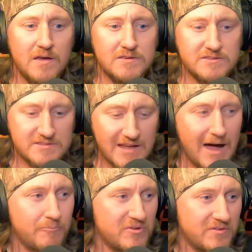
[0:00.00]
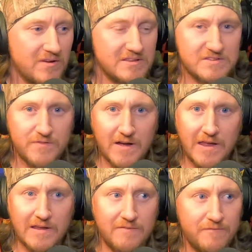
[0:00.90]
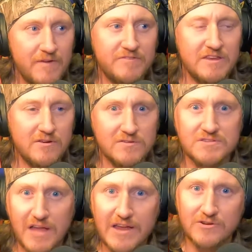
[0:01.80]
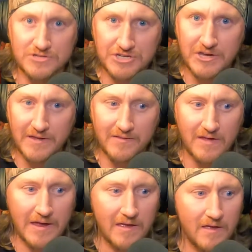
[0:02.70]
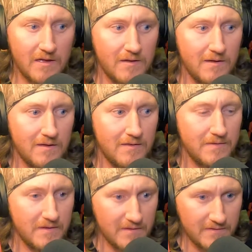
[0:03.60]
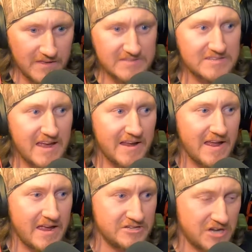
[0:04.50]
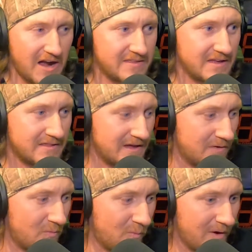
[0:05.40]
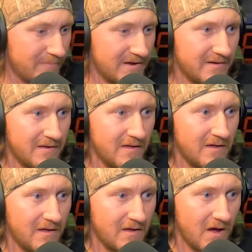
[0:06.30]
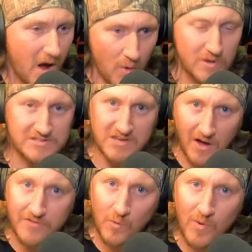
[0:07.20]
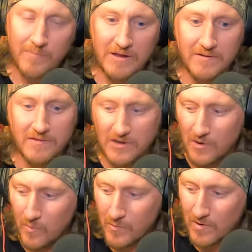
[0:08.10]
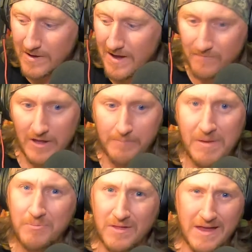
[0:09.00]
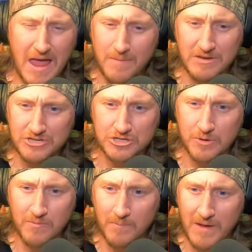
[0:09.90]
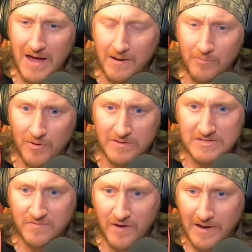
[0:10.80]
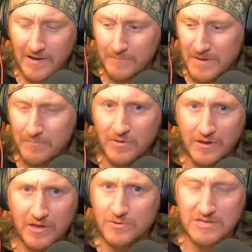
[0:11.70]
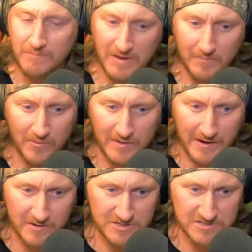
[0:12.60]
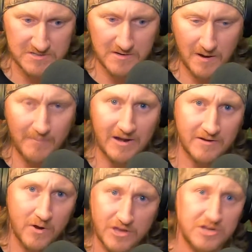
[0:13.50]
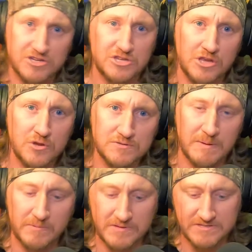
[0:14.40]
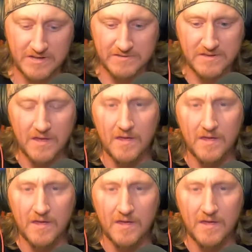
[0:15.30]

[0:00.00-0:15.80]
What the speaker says: Stop with all this fucking 50 years later shit. Like, this day and age, I think that women owe it to other women. You know, we want to have, like, people like Amy Schumer back up all these fucking people accusing people that could just come out of nowhere. You could just accuse people these days.